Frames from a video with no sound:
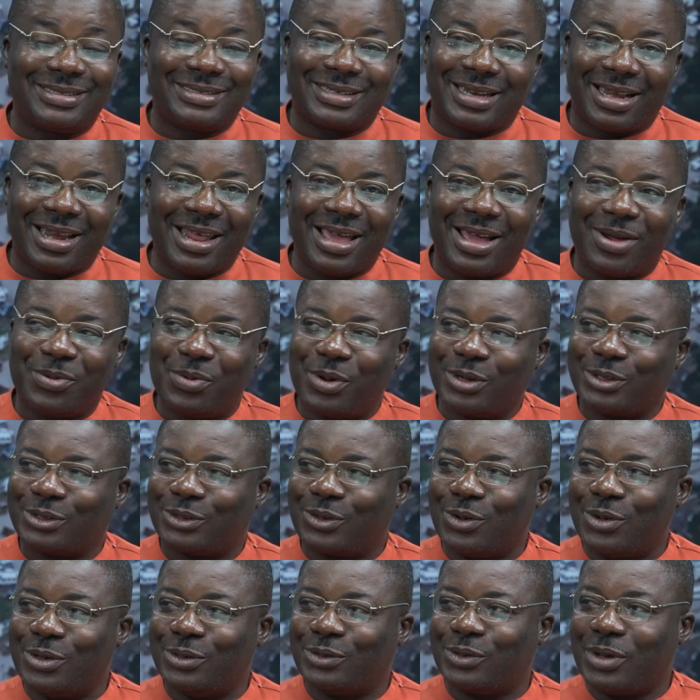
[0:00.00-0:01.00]
clear what's
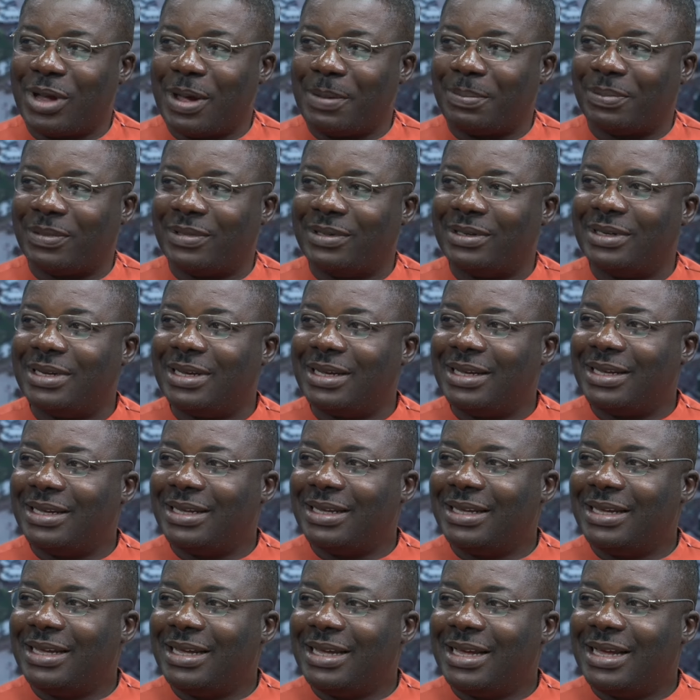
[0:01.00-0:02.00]
going to happen.
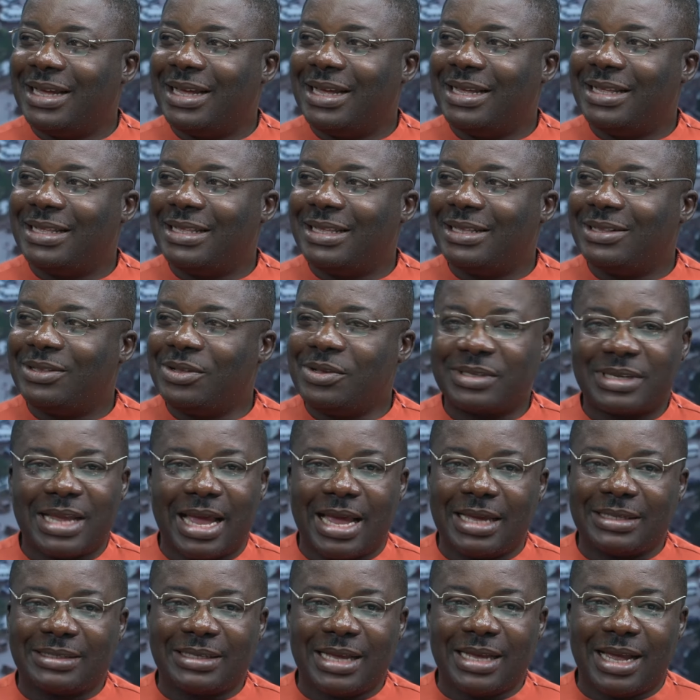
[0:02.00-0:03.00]
Those
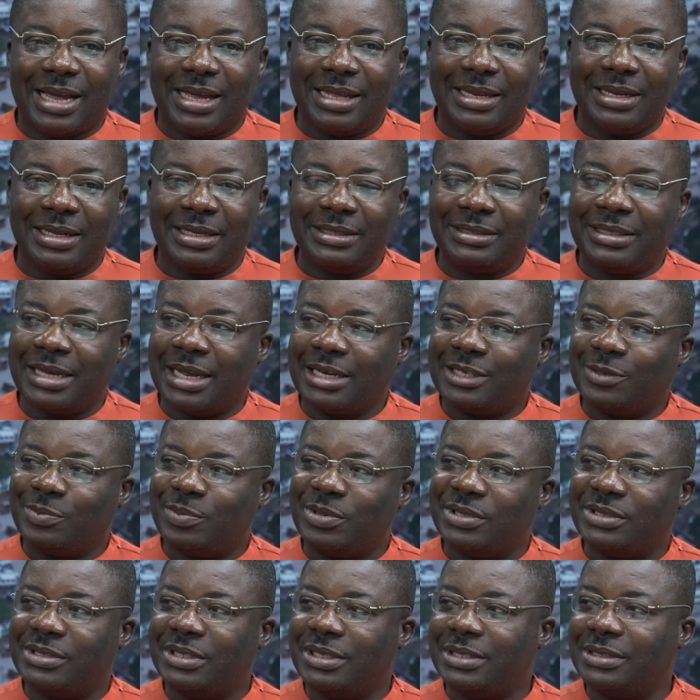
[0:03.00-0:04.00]
guys are endangered
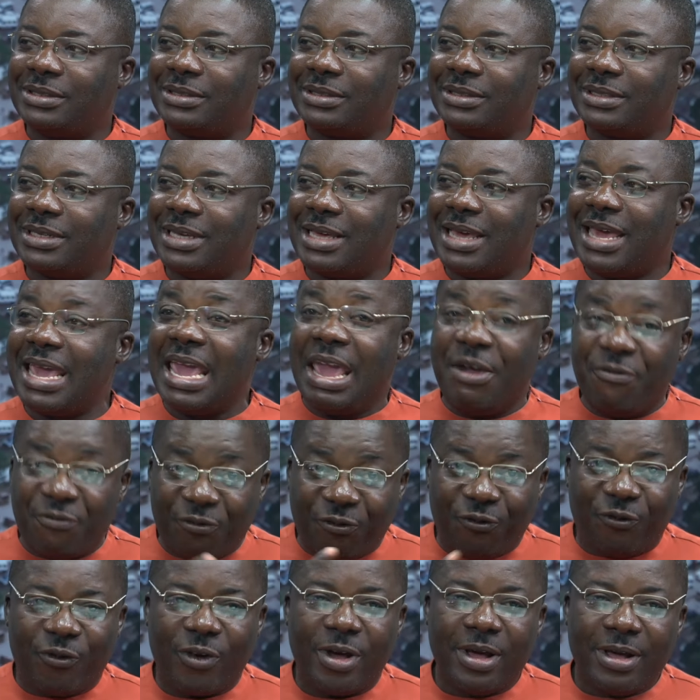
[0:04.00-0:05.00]
species
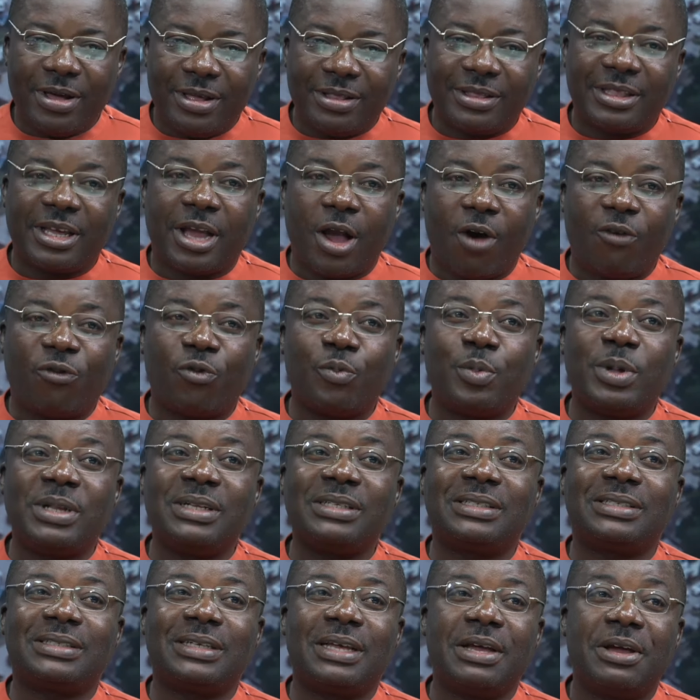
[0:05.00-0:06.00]
if the
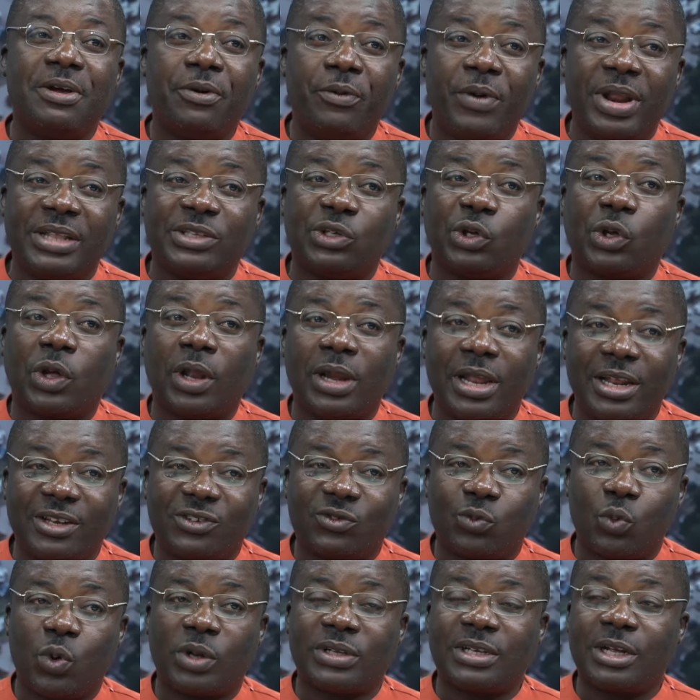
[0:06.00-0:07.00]
government
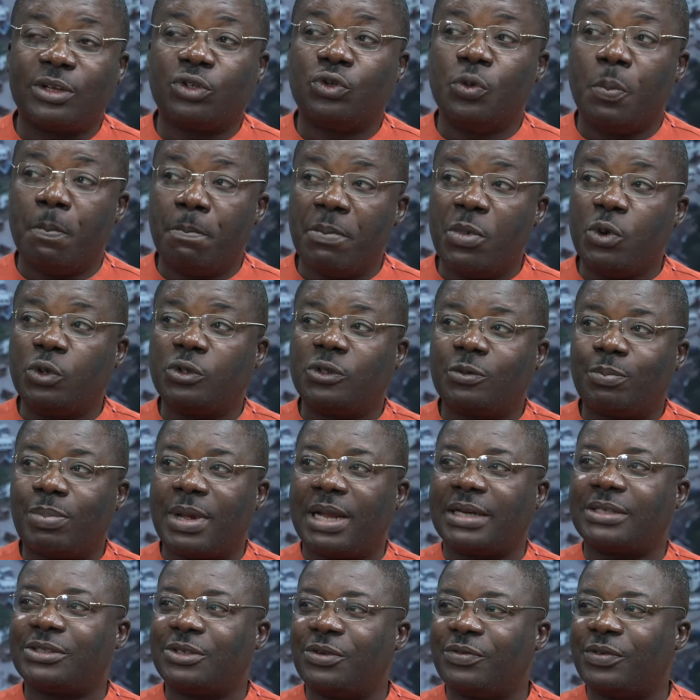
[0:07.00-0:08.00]
reticulates water to most
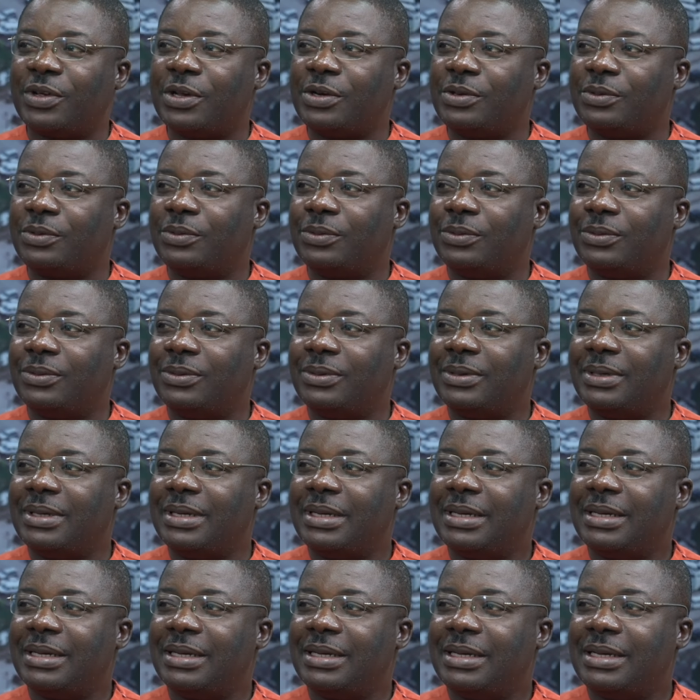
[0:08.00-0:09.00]
parts of Enugu.
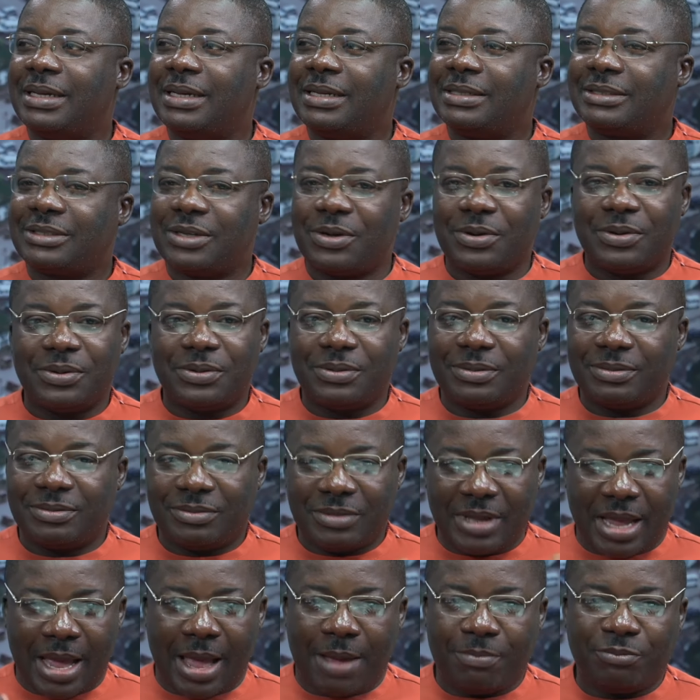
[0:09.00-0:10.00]
So
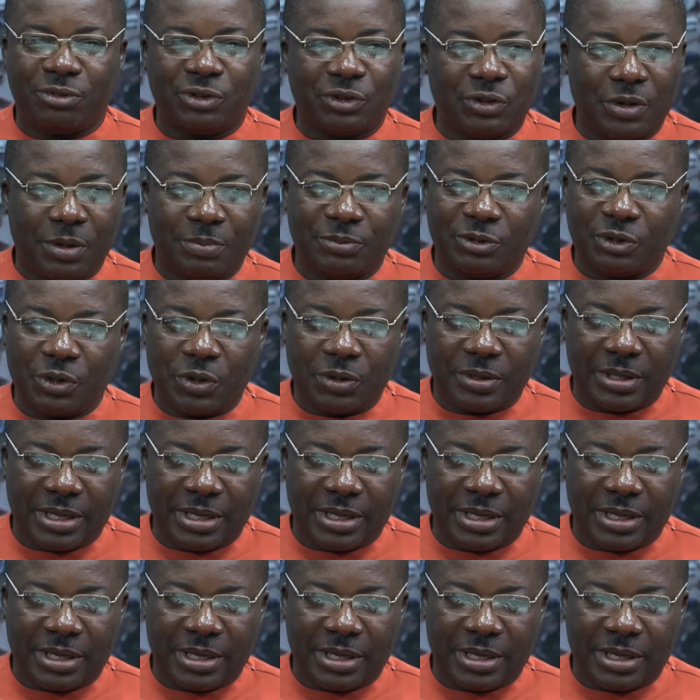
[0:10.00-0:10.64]
I'm sure